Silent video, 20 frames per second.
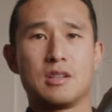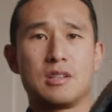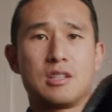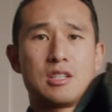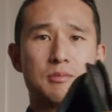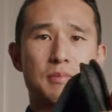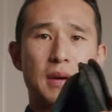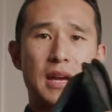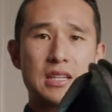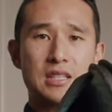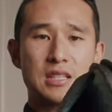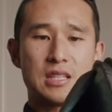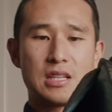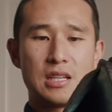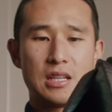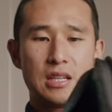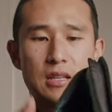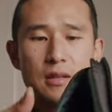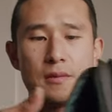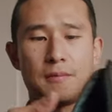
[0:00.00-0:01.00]
space
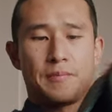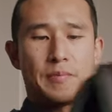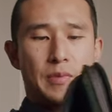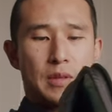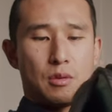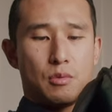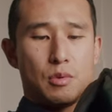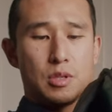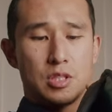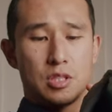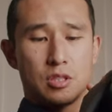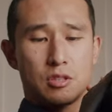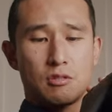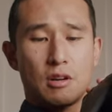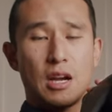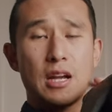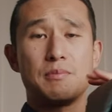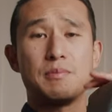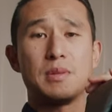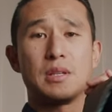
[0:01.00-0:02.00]
here, which is
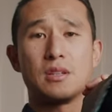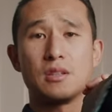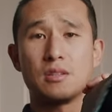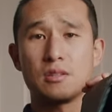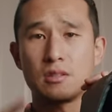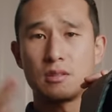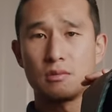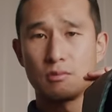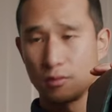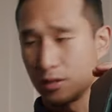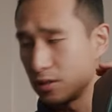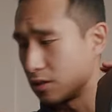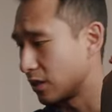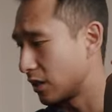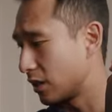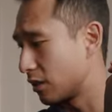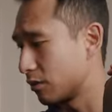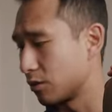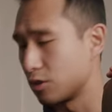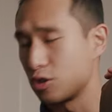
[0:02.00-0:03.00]
great because once
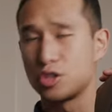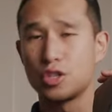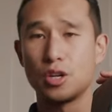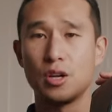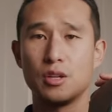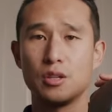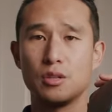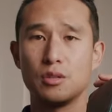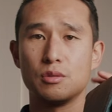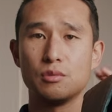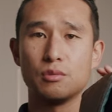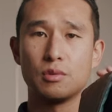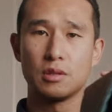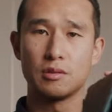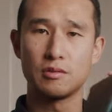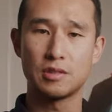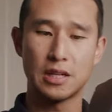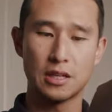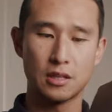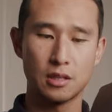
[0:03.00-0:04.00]
again, I'm gonna show you one
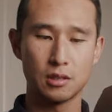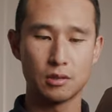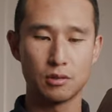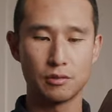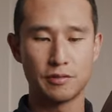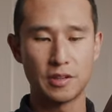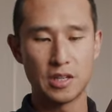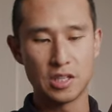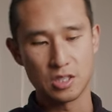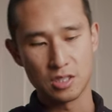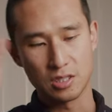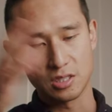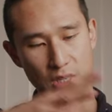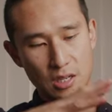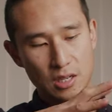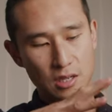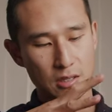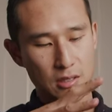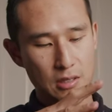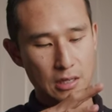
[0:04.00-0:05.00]
of the other little features
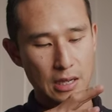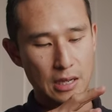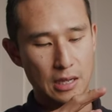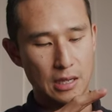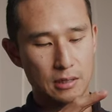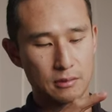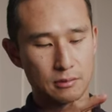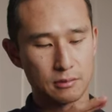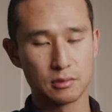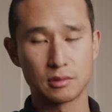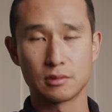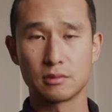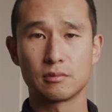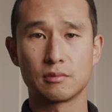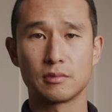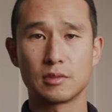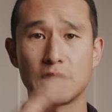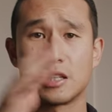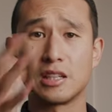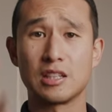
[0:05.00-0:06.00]
that I, uh,
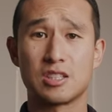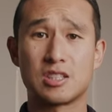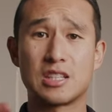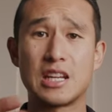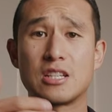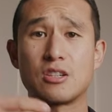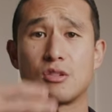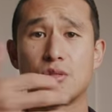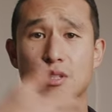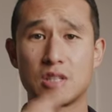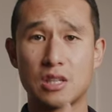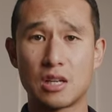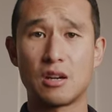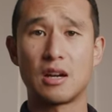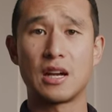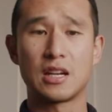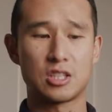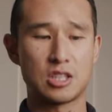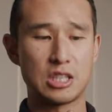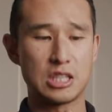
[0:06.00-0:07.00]
little accessories that
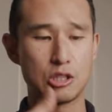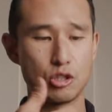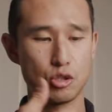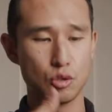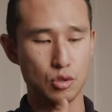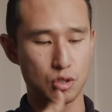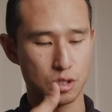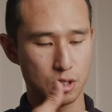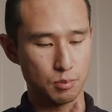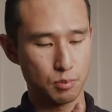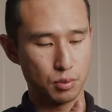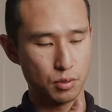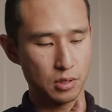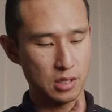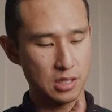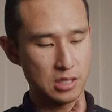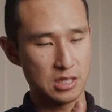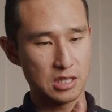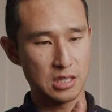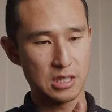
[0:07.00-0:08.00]
I actually use to put
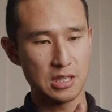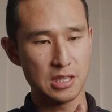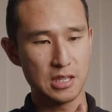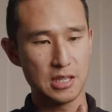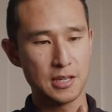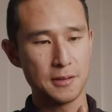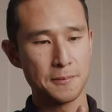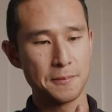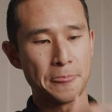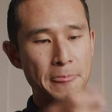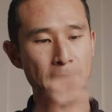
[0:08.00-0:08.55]
into here.